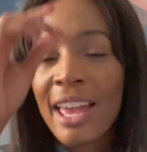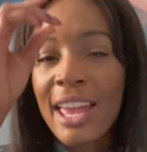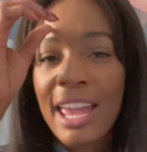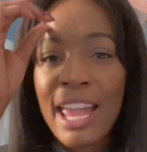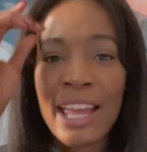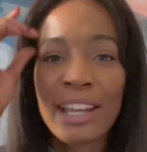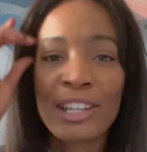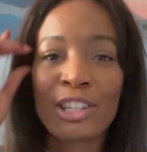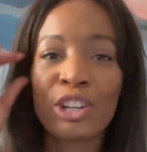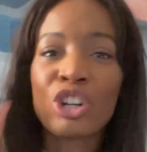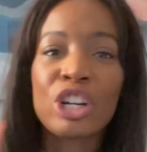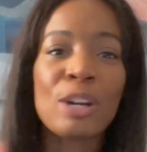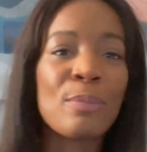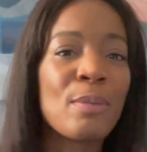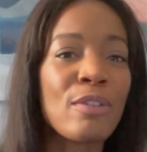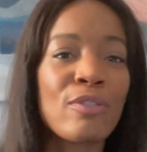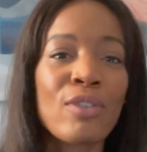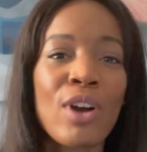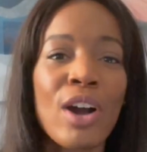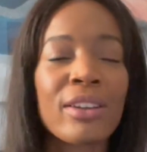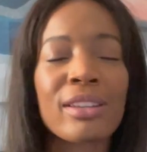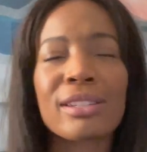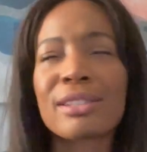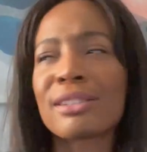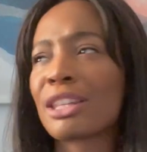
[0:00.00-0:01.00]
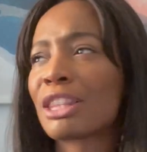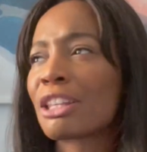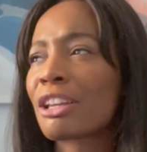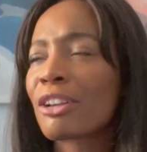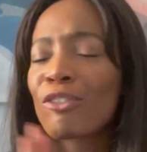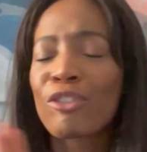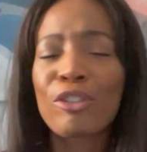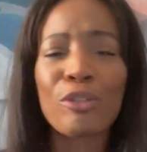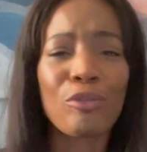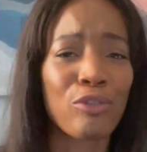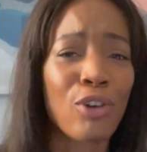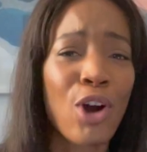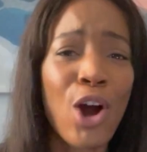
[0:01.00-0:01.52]
And don't get me wrong, there's
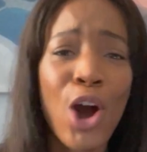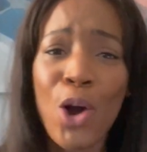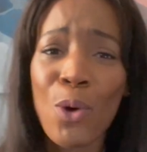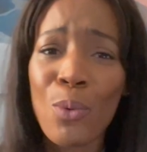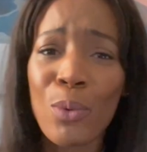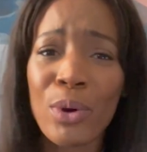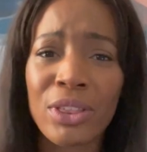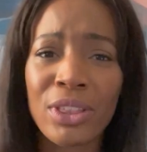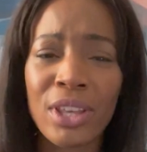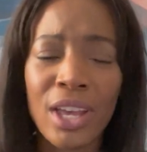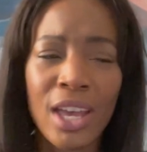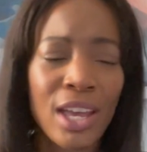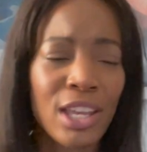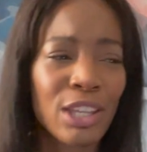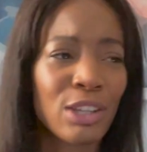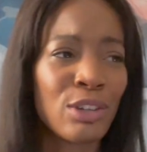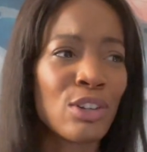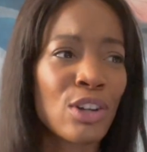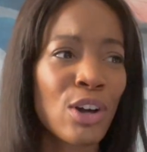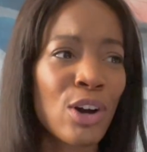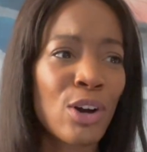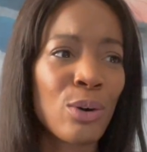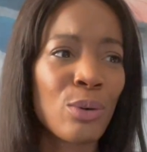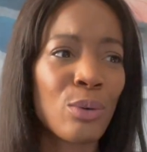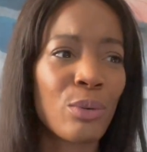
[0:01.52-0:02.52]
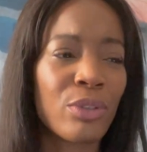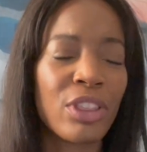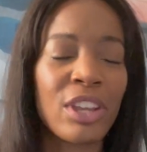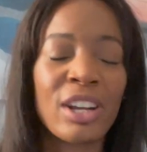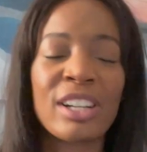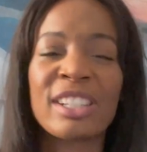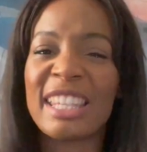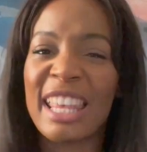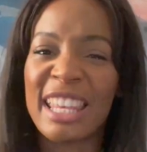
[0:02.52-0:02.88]
nothing wrong with, you have